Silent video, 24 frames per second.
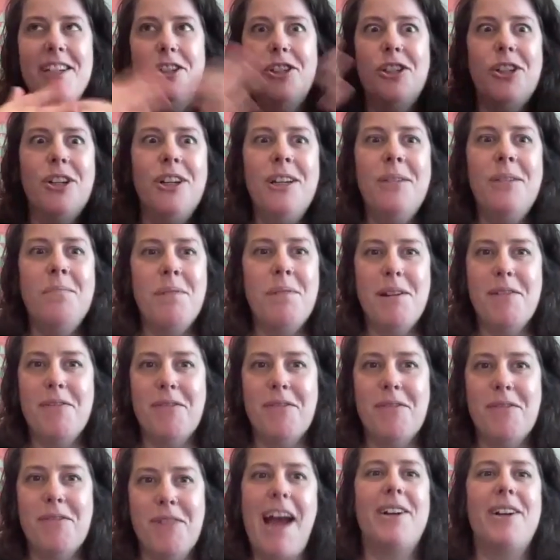shouldn't be
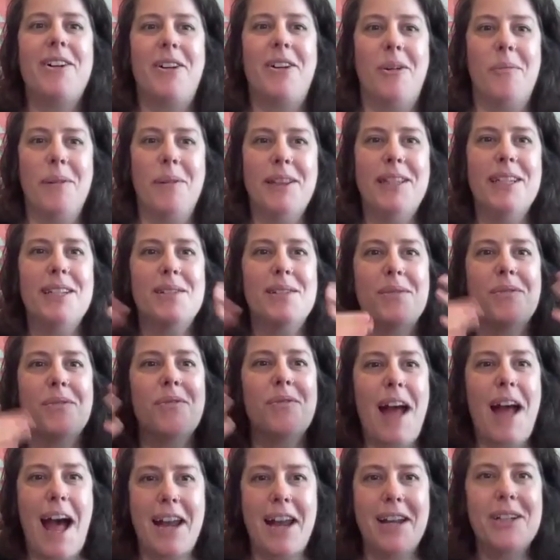radical, but this
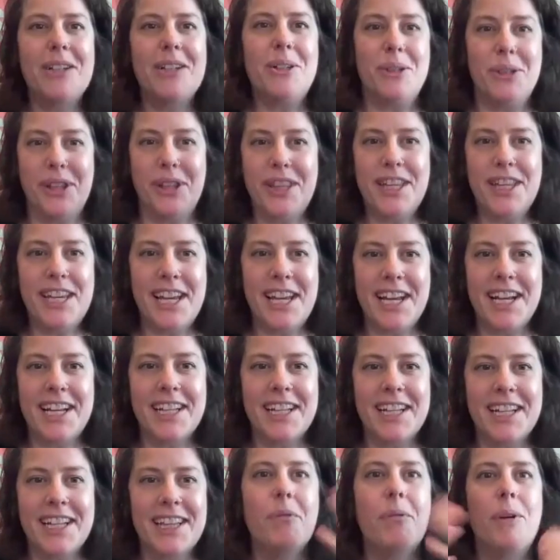radical
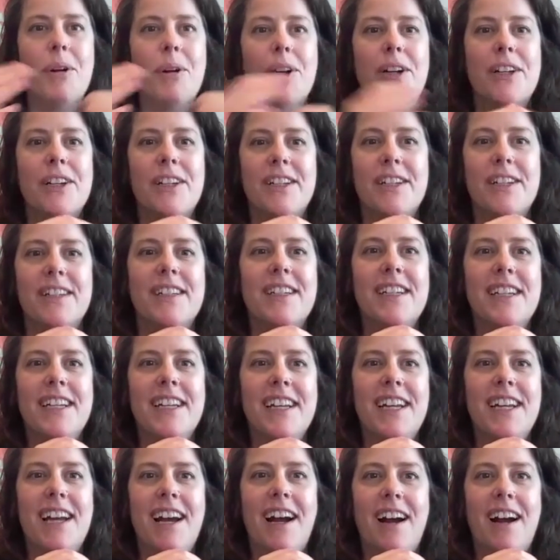thing that we're gonna
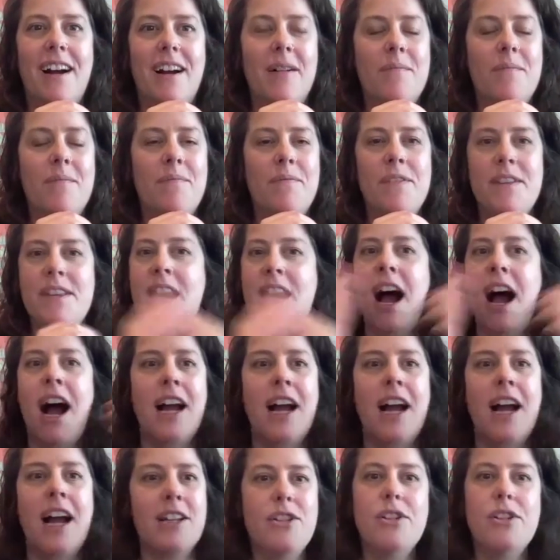
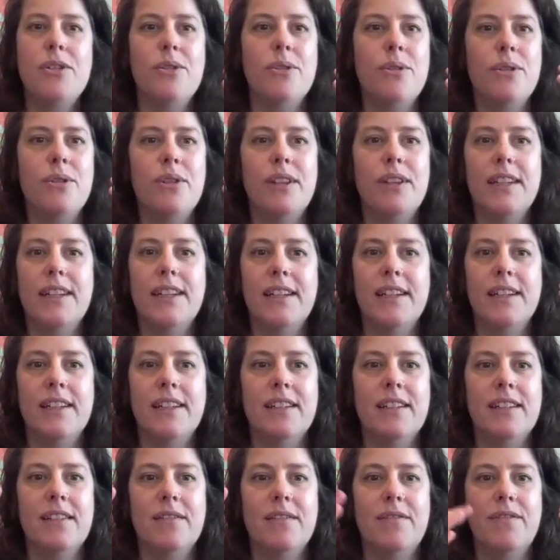not do
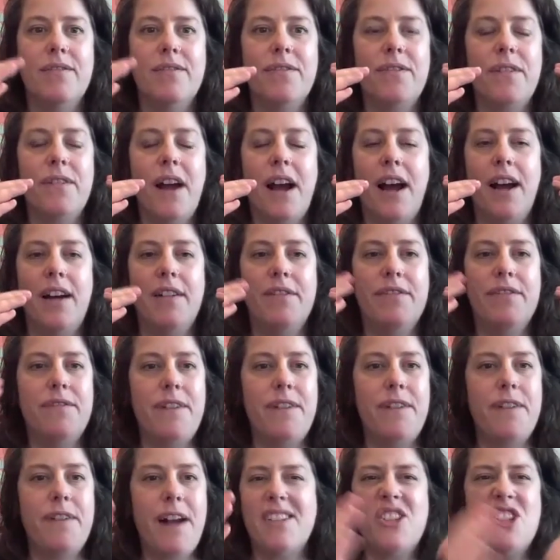the
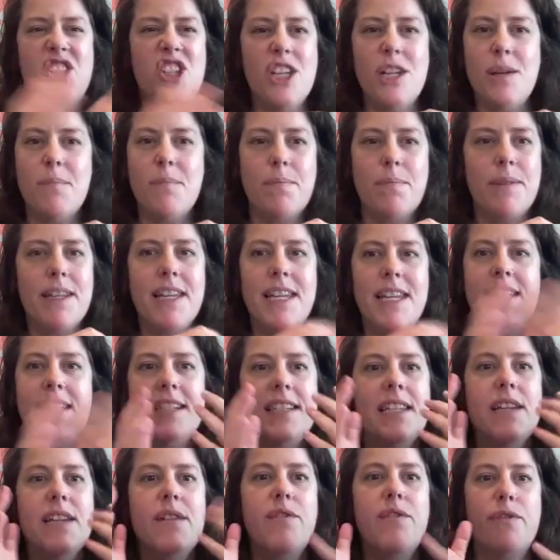fast, cheap,
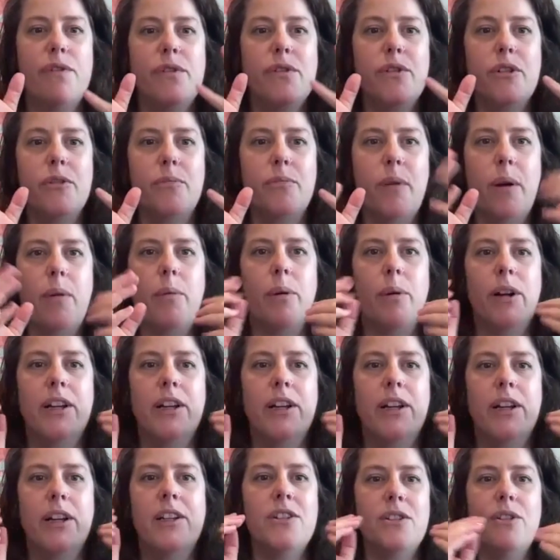easy food, but we're
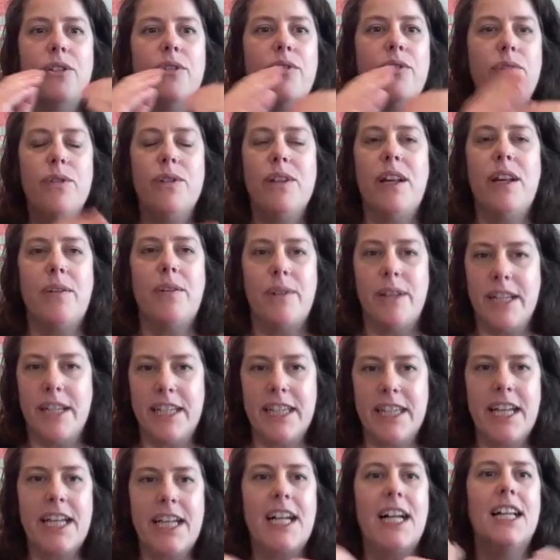gonna do the food that
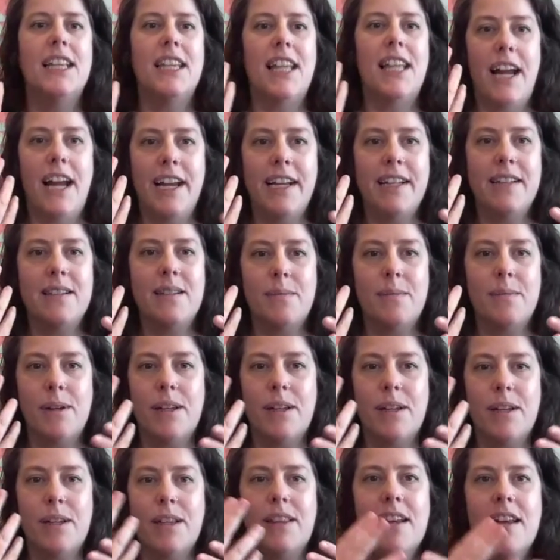really aligns
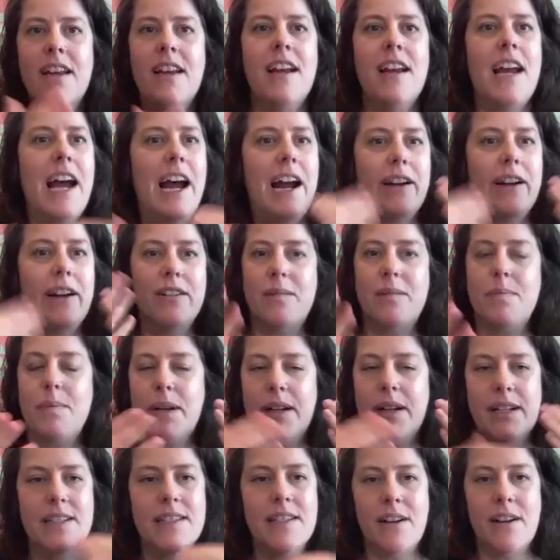with our
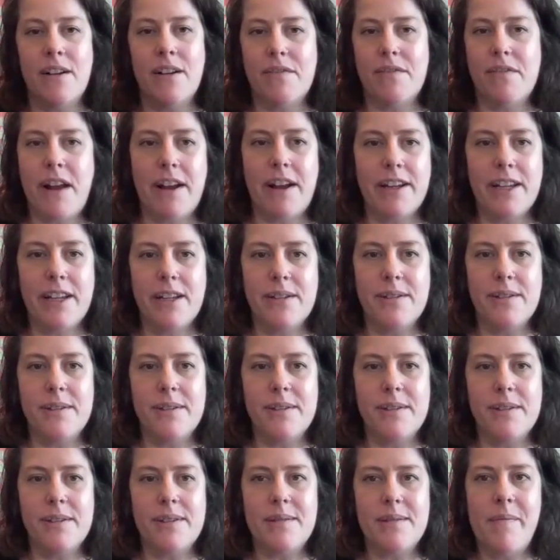spirits and our
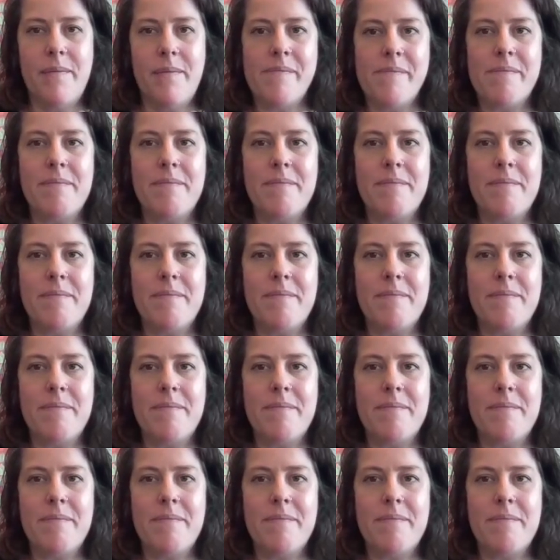values.